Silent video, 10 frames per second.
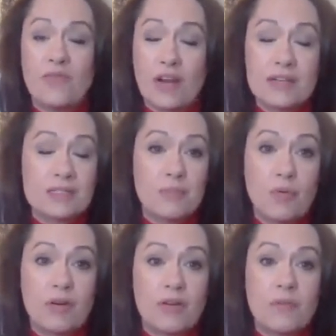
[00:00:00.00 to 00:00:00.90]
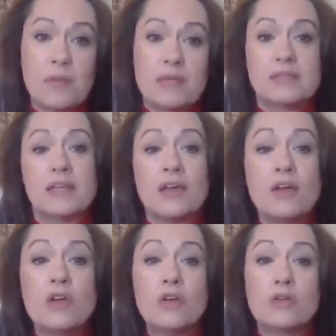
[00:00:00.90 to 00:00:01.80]
Very supportive, amazing
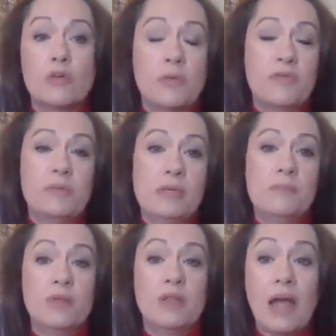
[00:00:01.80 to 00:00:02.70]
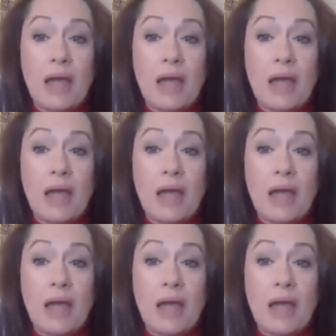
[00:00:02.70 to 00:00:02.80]
group of people.